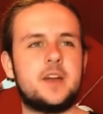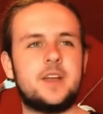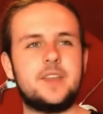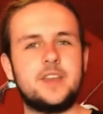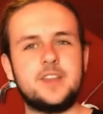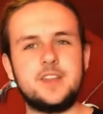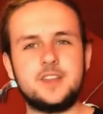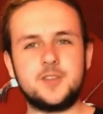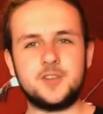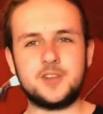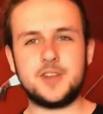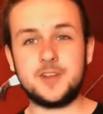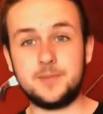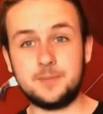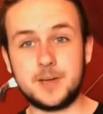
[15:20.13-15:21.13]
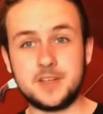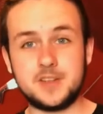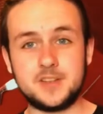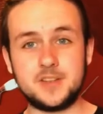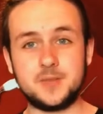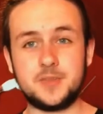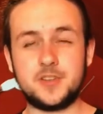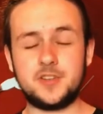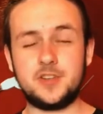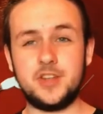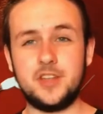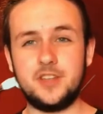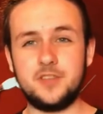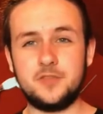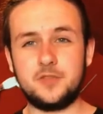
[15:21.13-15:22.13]
And then he sort of like musters up the
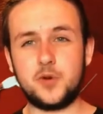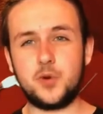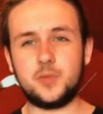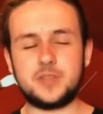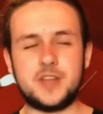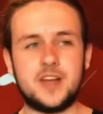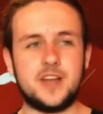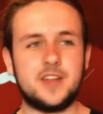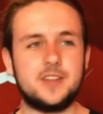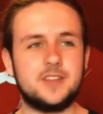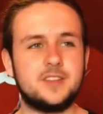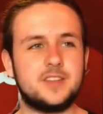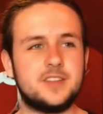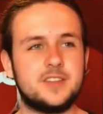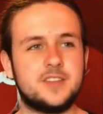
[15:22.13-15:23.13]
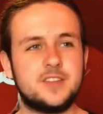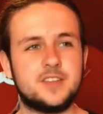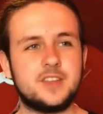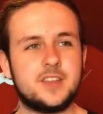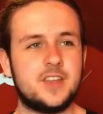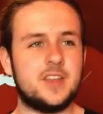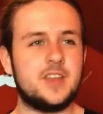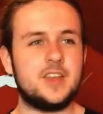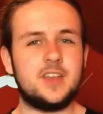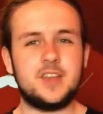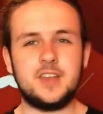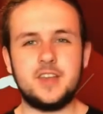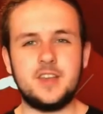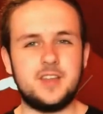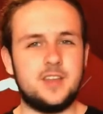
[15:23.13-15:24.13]
strength and forms hands. It's just,
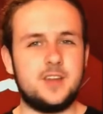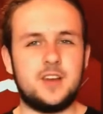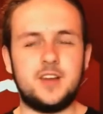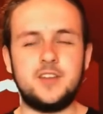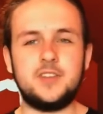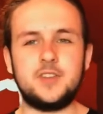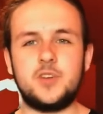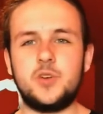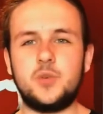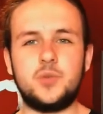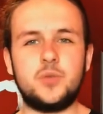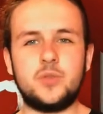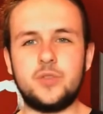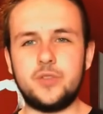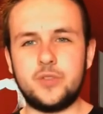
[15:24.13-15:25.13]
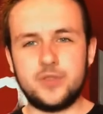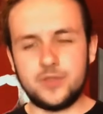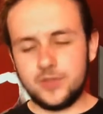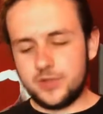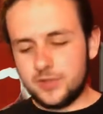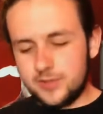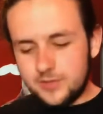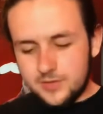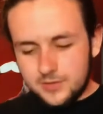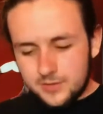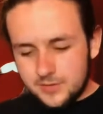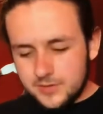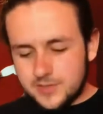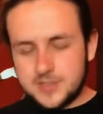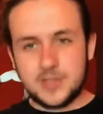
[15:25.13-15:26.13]
I don't know,
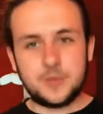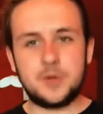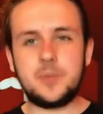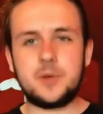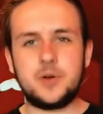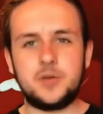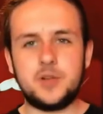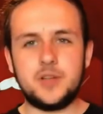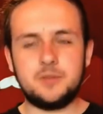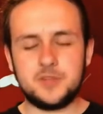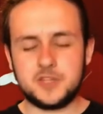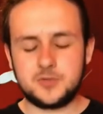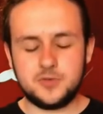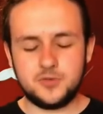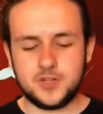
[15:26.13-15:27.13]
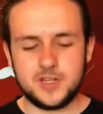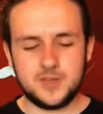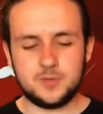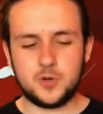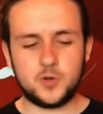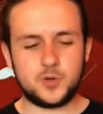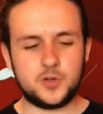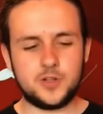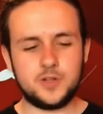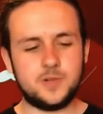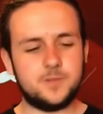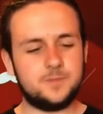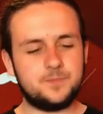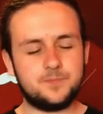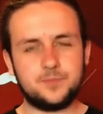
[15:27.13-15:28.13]
something about it makes me really
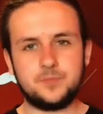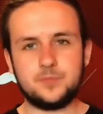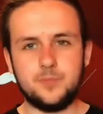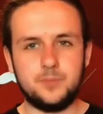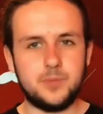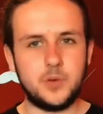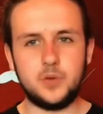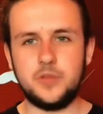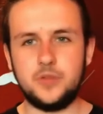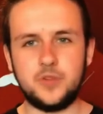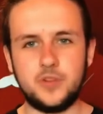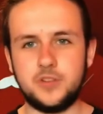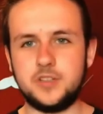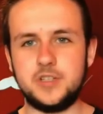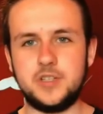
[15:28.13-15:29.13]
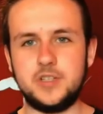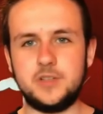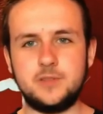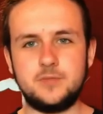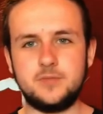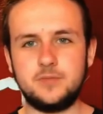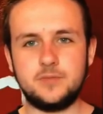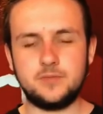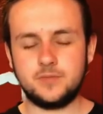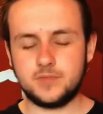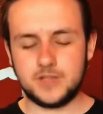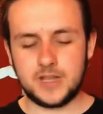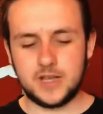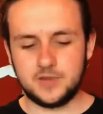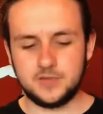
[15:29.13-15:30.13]
emotional. Beautiful scene.
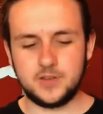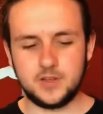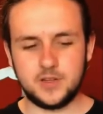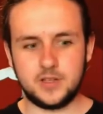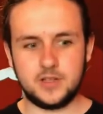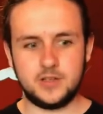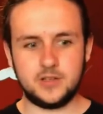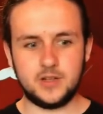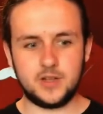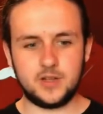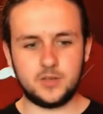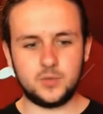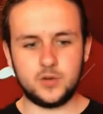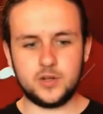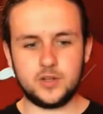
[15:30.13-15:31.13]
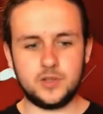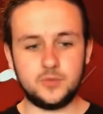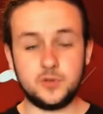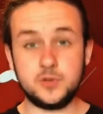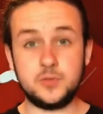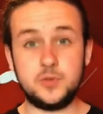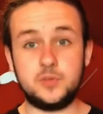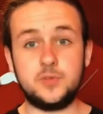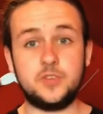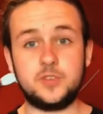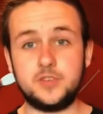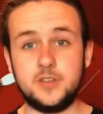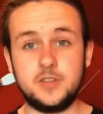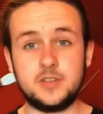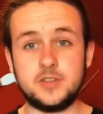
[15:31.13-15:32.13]
Definitely like one of the most beautiful
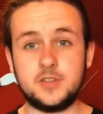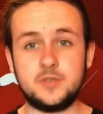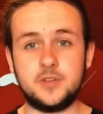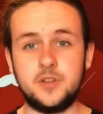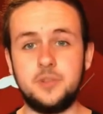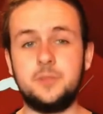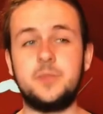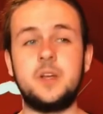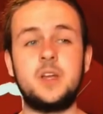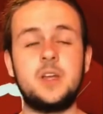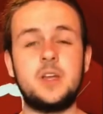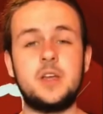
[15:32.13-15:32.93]
scenes in the film.